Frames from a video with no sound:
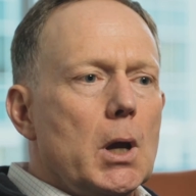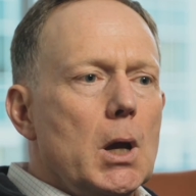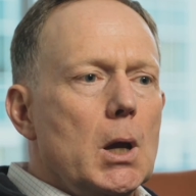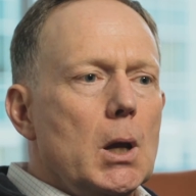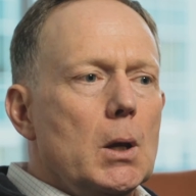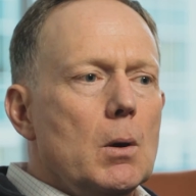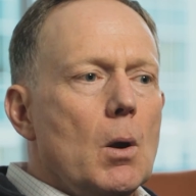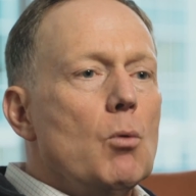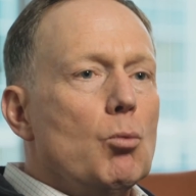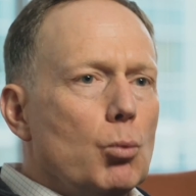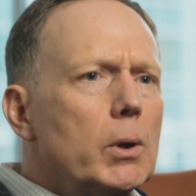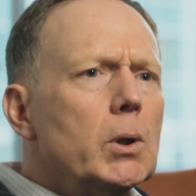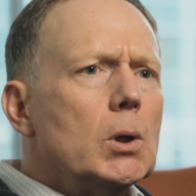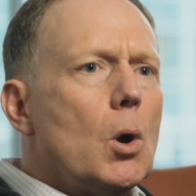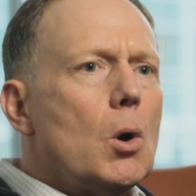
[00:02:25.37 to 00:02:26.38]
and
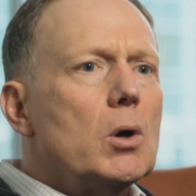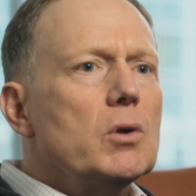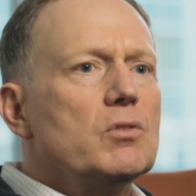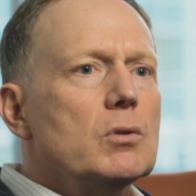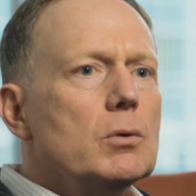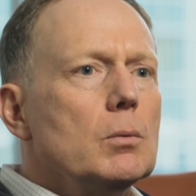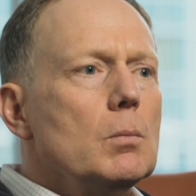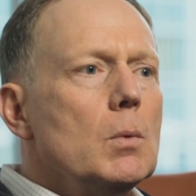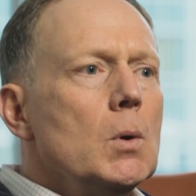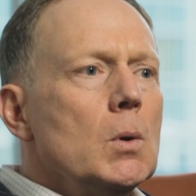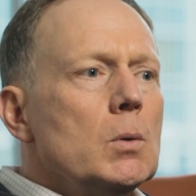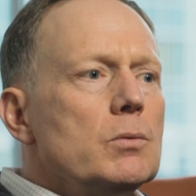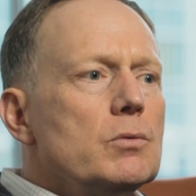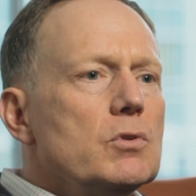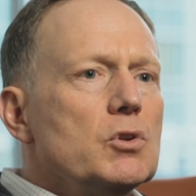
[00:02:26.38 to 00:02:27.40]
really hard to
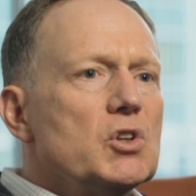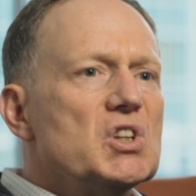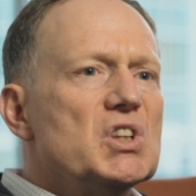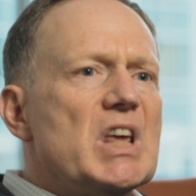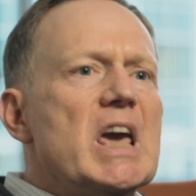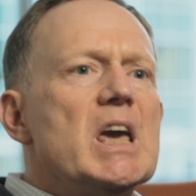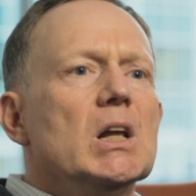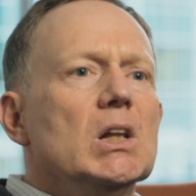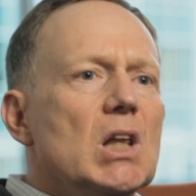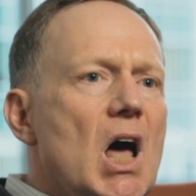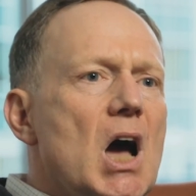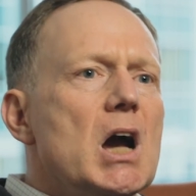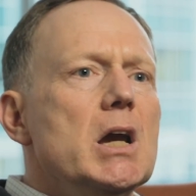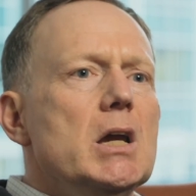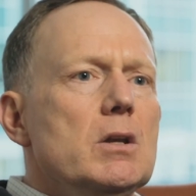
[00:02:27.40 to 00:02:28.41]
stay
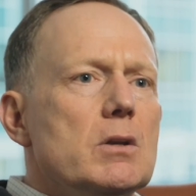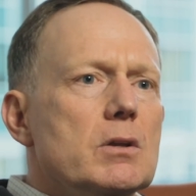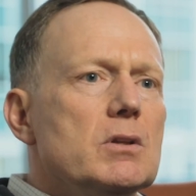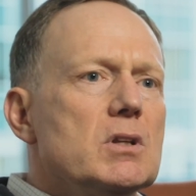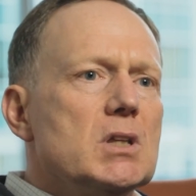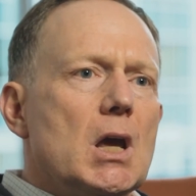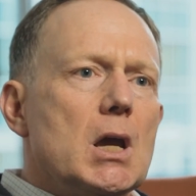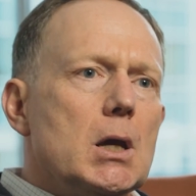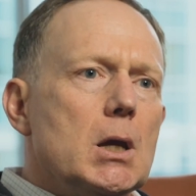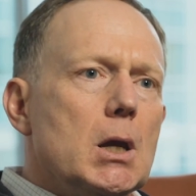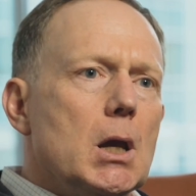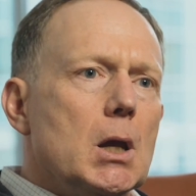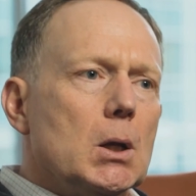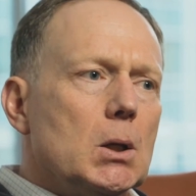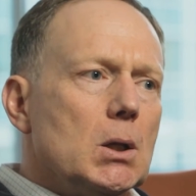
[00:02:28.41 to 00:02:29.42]
aligned, stay
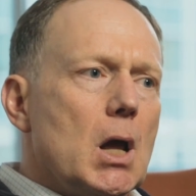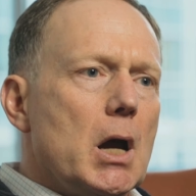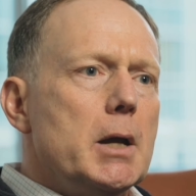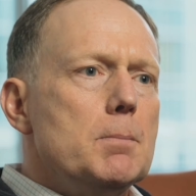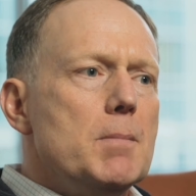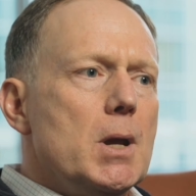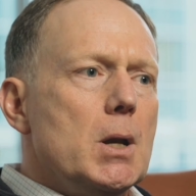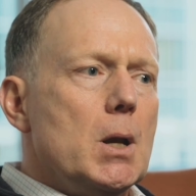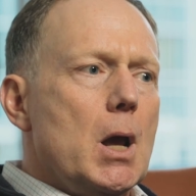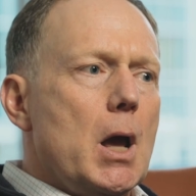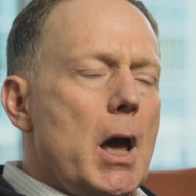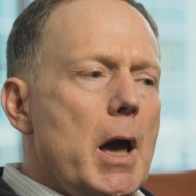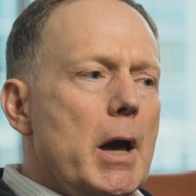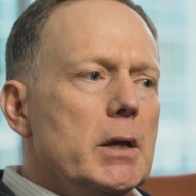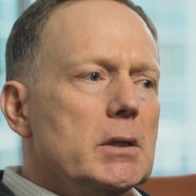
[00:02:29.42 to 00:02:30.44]
in alignment
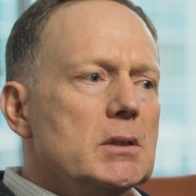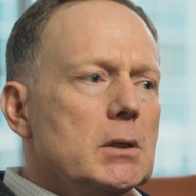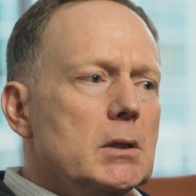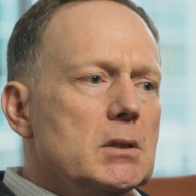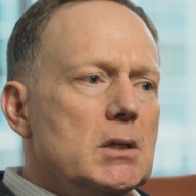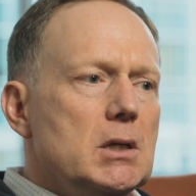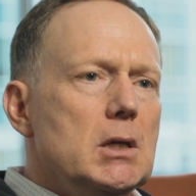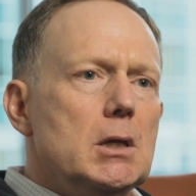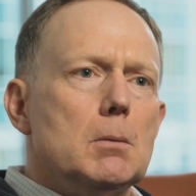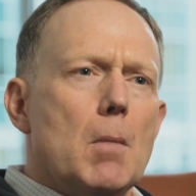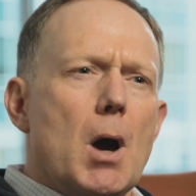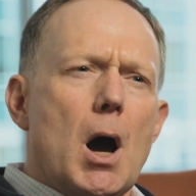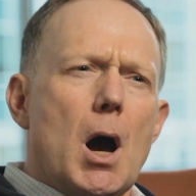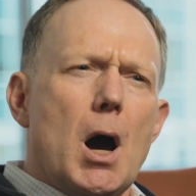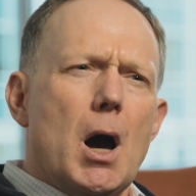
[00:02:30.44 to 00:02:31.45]
as a team
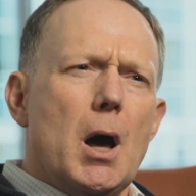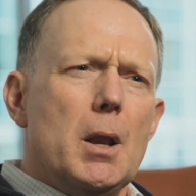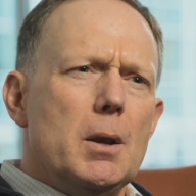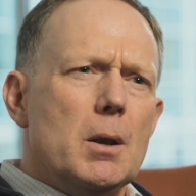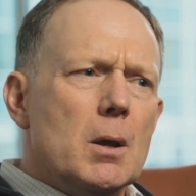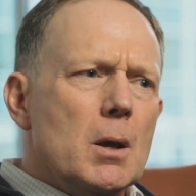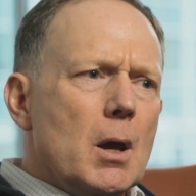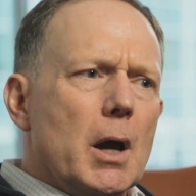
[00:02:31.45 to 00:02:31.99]
on,